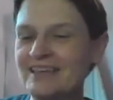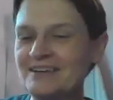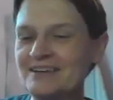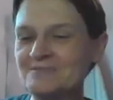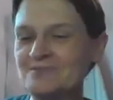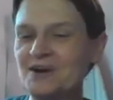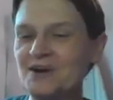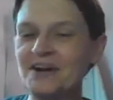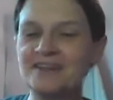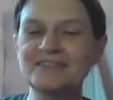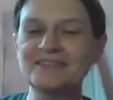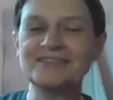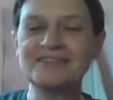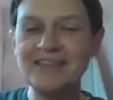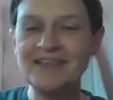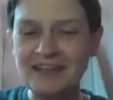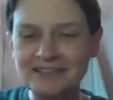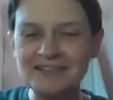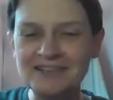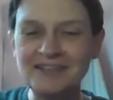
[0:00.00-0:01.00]
But
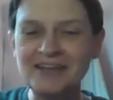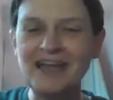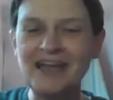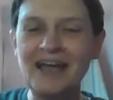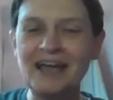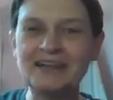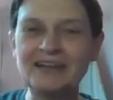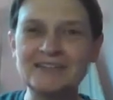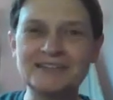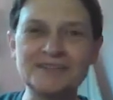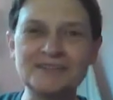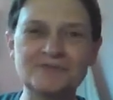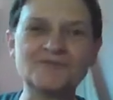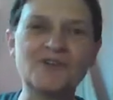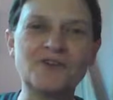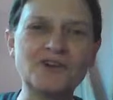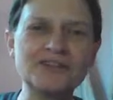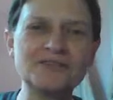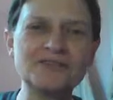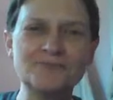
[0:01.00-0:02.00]
that's okay. It's the
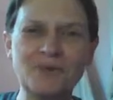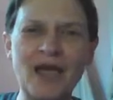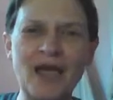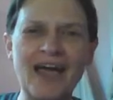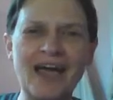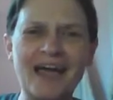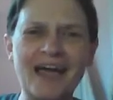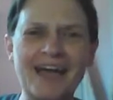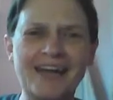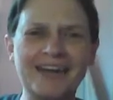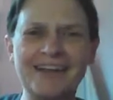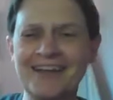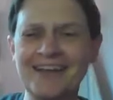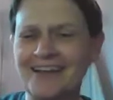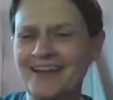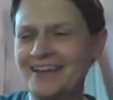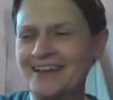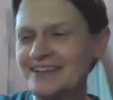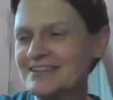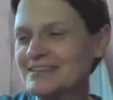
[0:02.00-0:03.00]
first bag.
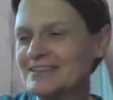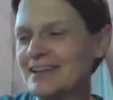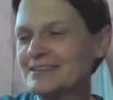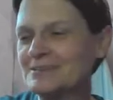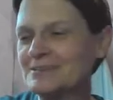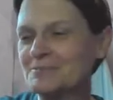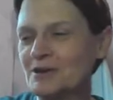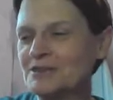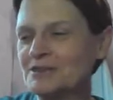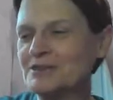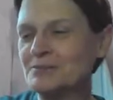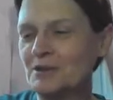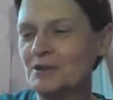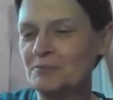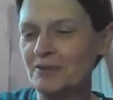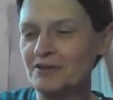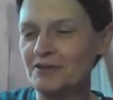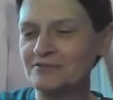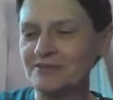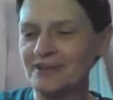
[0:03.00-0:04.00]
It's not supposed to be
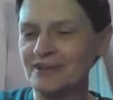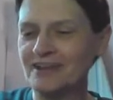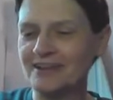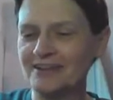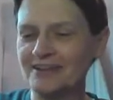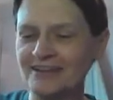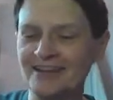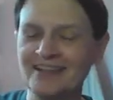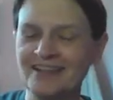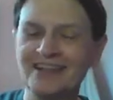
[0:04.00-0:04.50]
perfect.